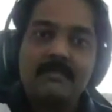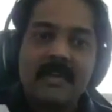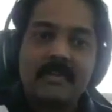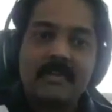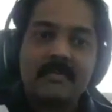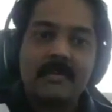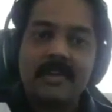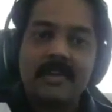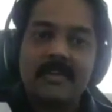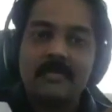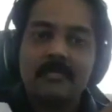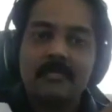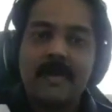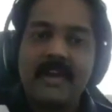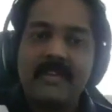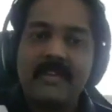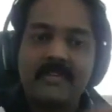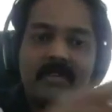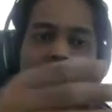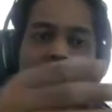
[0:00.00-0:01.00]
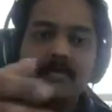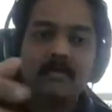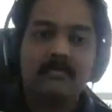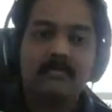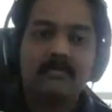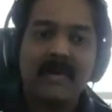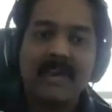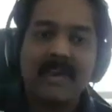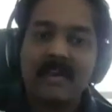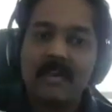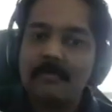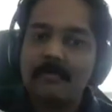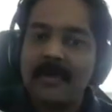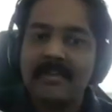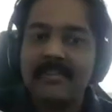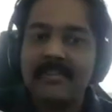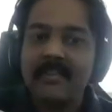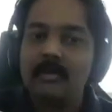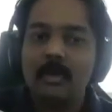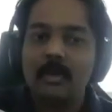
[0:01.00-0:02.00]
Python,
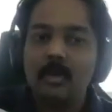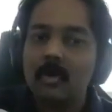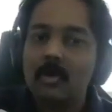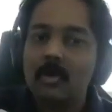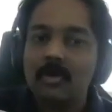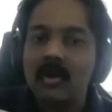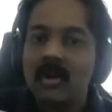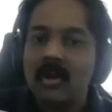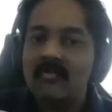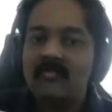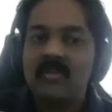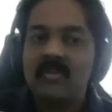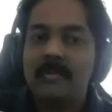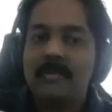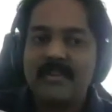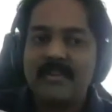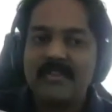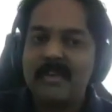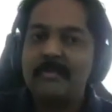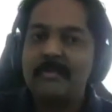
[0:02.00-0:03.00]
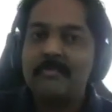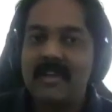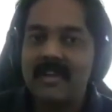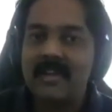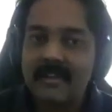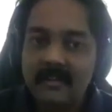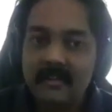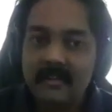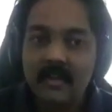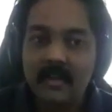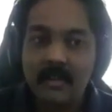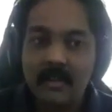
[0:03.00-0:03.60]
MicroPython, Go, WebAssembly.